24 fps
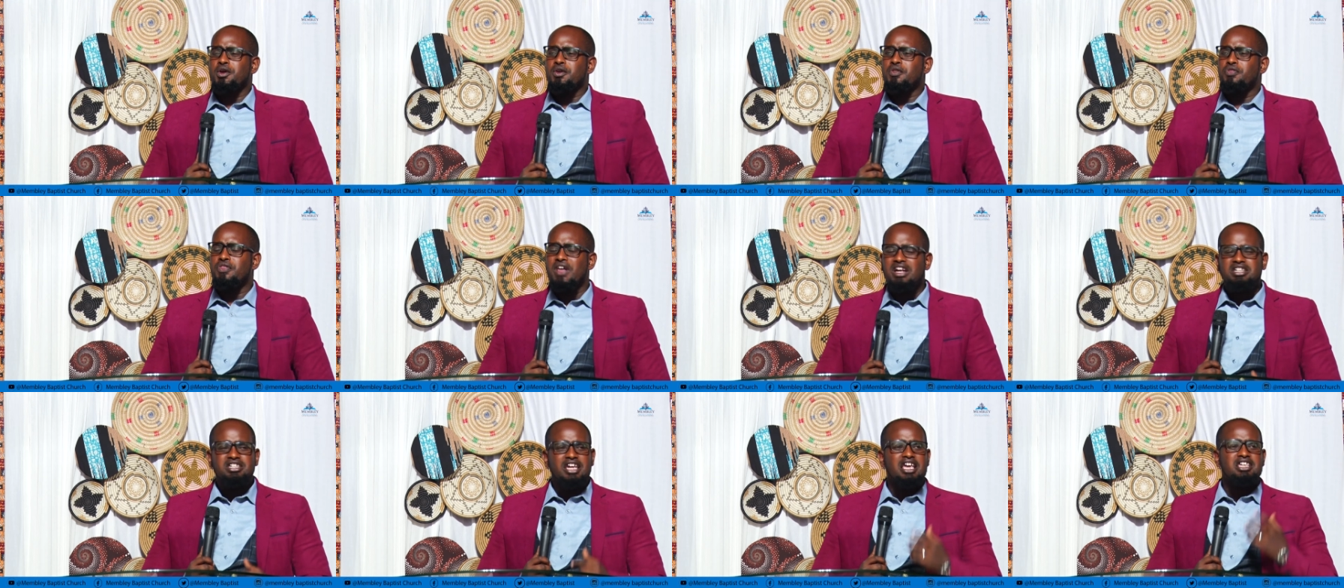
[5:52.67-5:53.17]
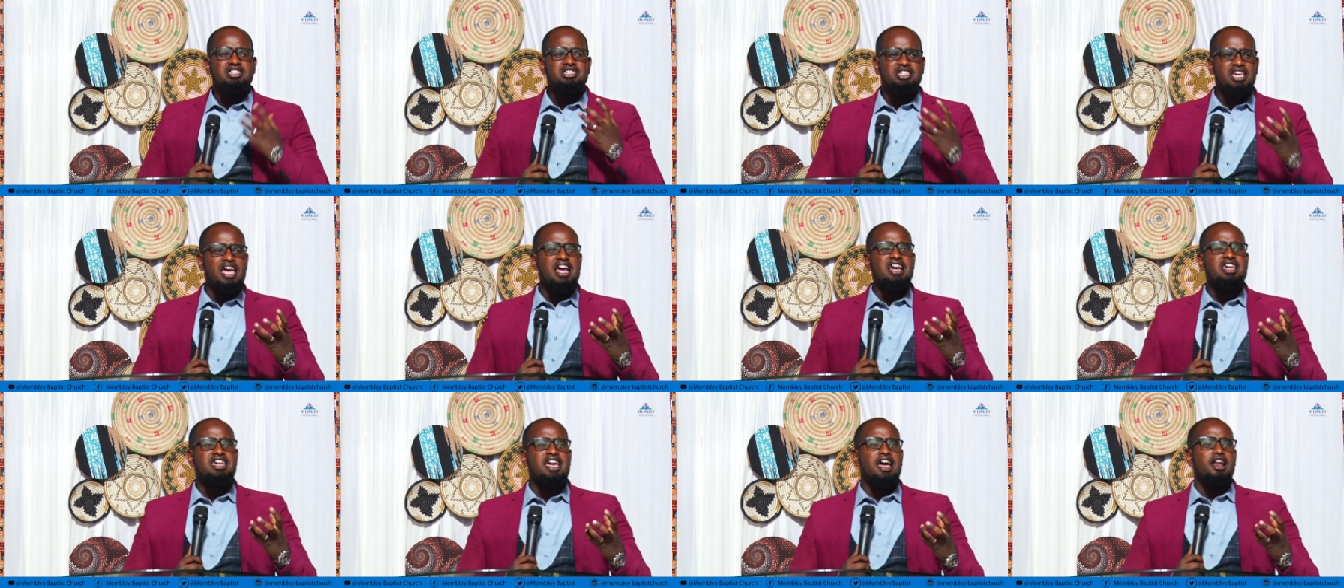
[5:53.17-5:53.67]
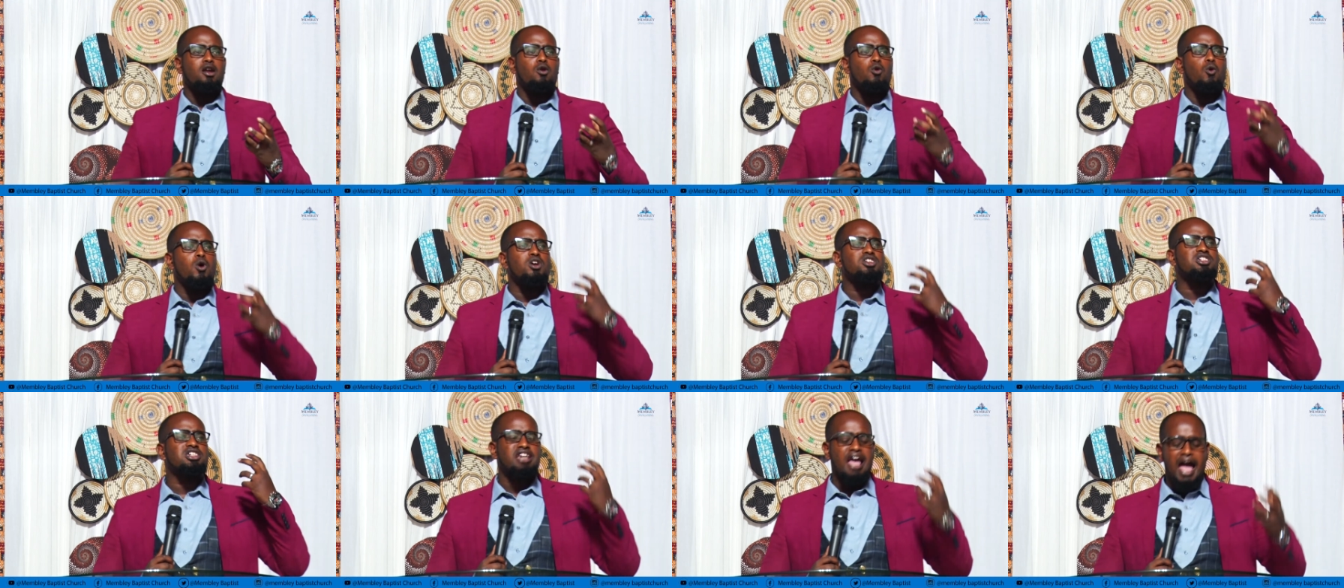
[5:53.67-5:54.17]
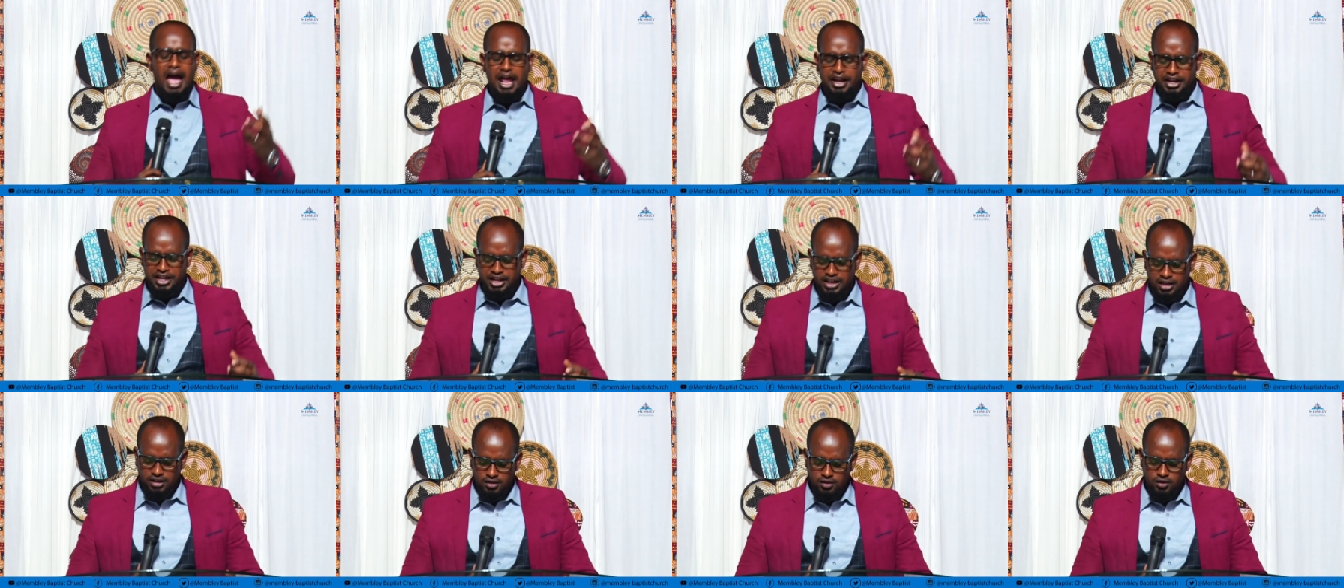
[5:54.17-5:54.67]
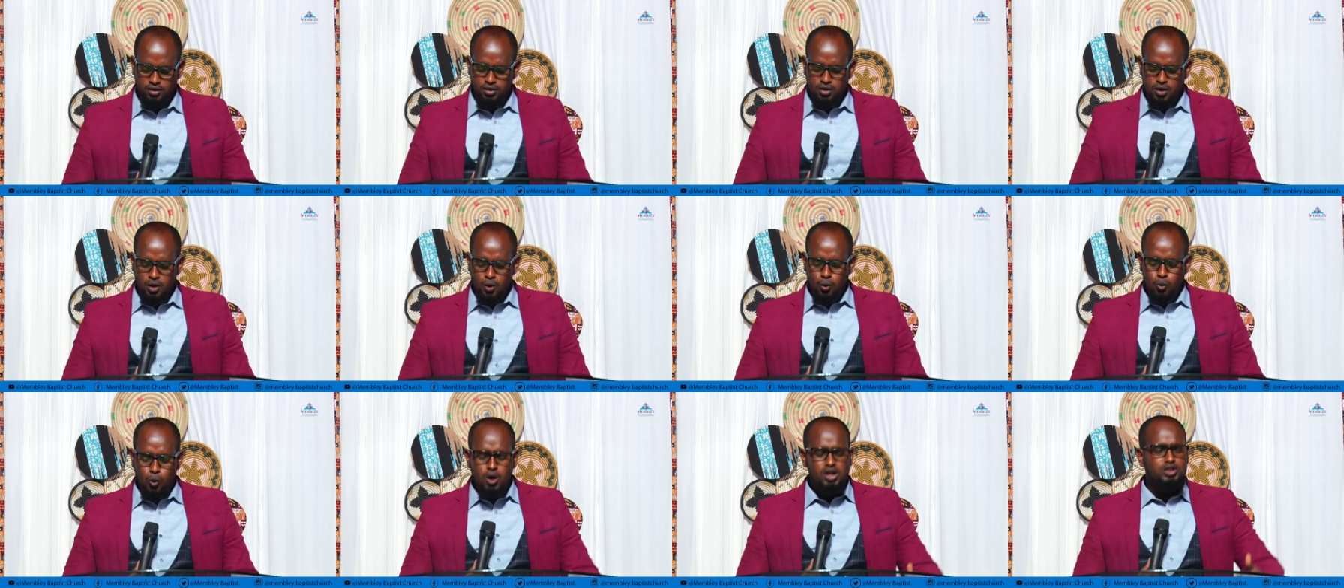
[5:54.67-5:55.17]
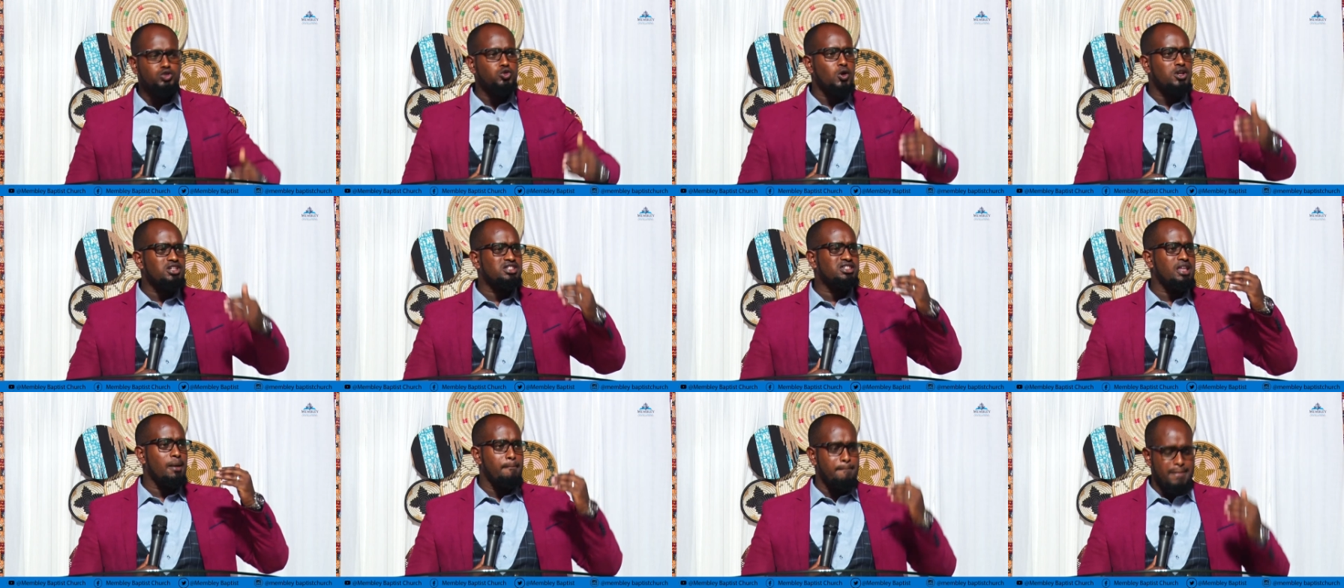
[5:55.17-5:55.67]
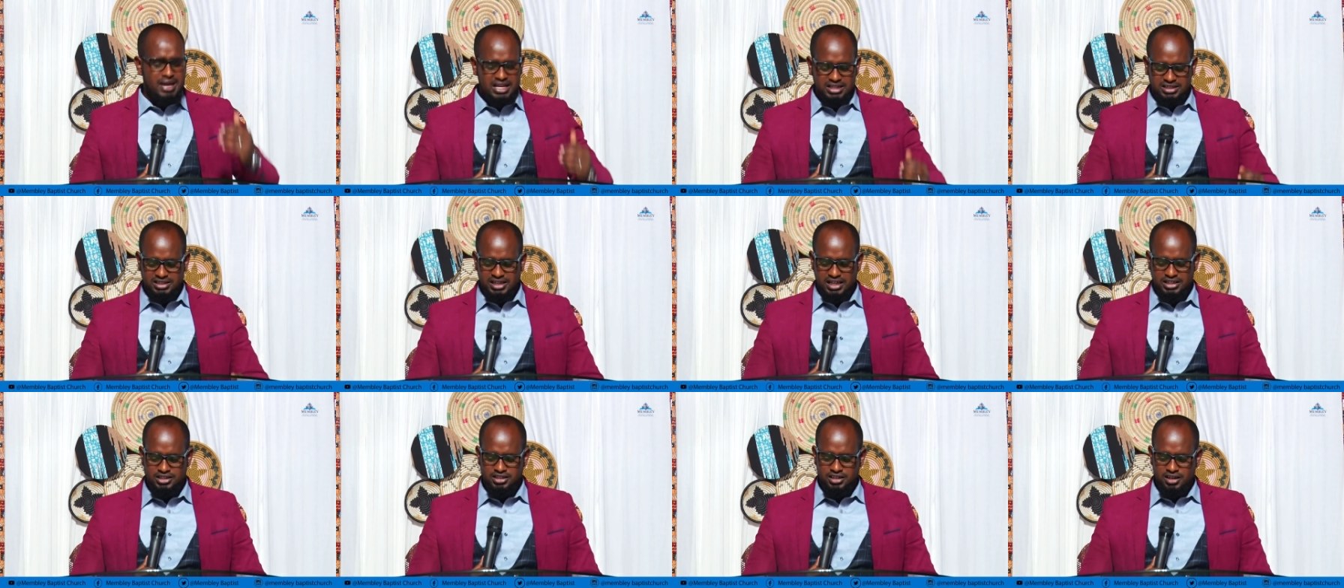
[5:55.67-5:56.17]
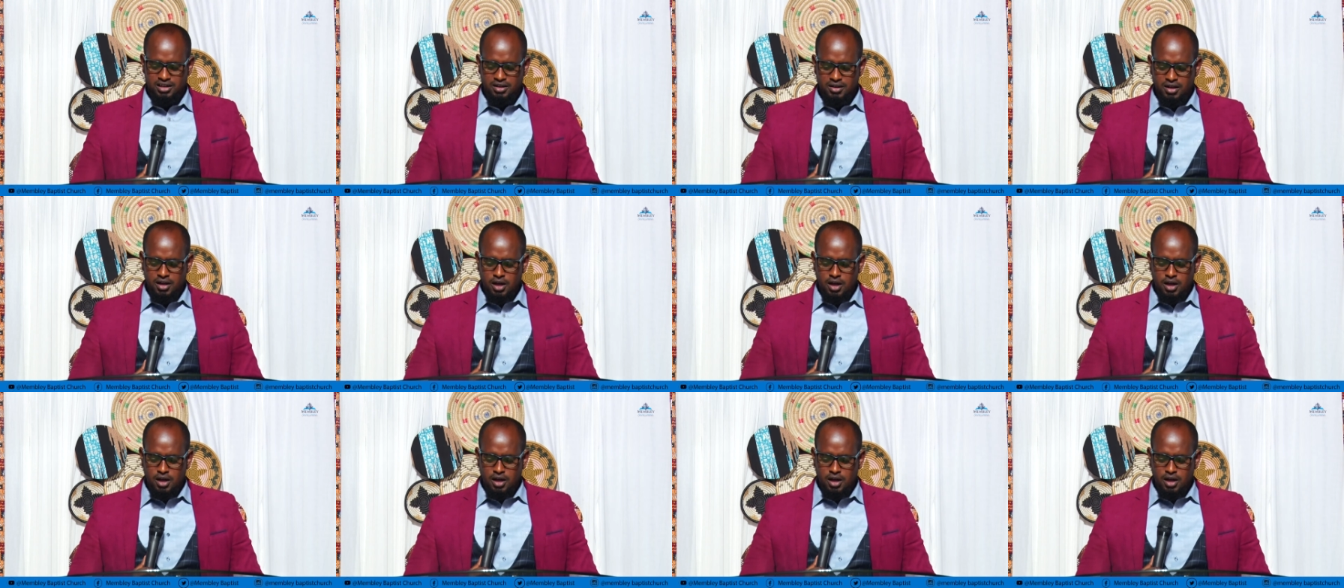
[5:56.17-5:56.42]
that Ezekiel was carrying. What was the message?